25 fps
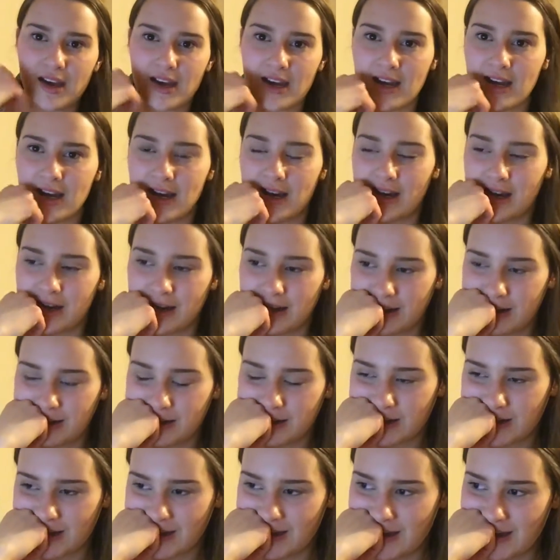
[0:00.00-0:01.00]
And
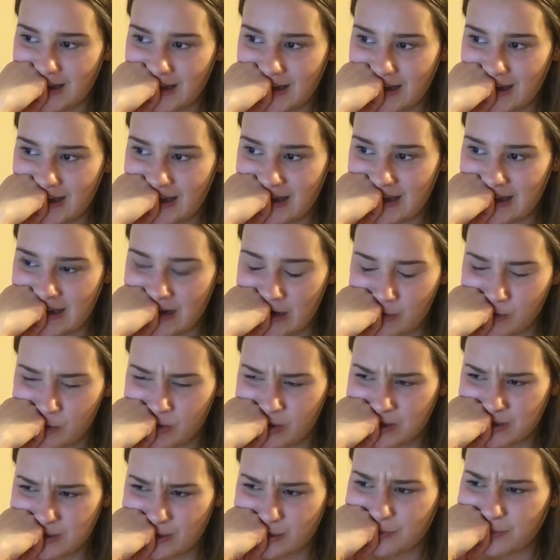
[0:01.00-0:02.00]
I'm
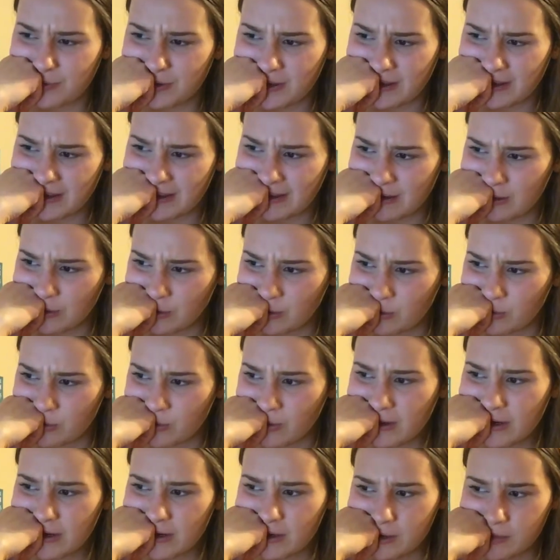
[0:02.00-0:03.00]
also feeling
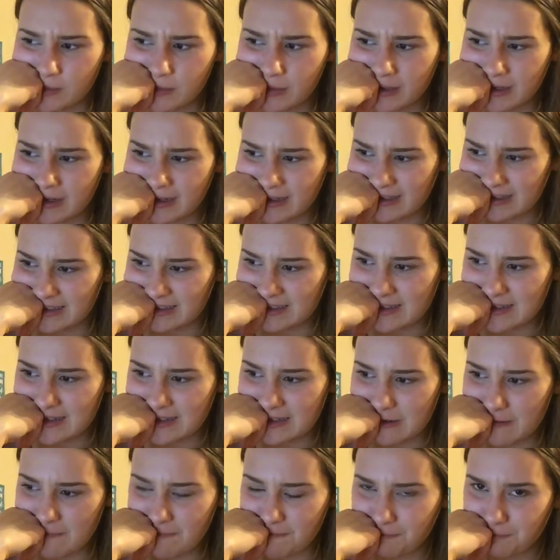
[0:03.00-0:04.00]
weird
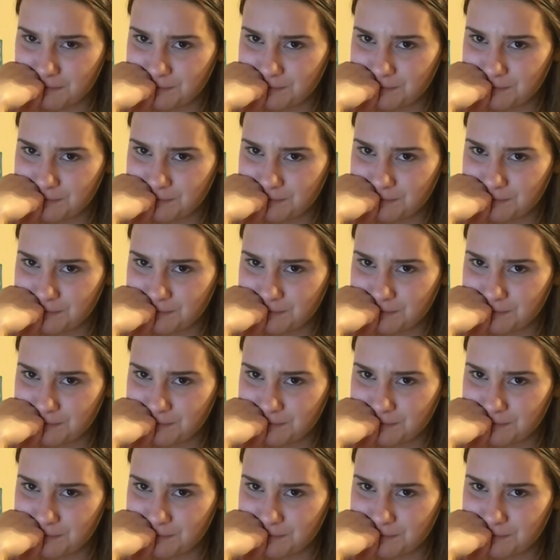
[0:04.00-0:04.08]
because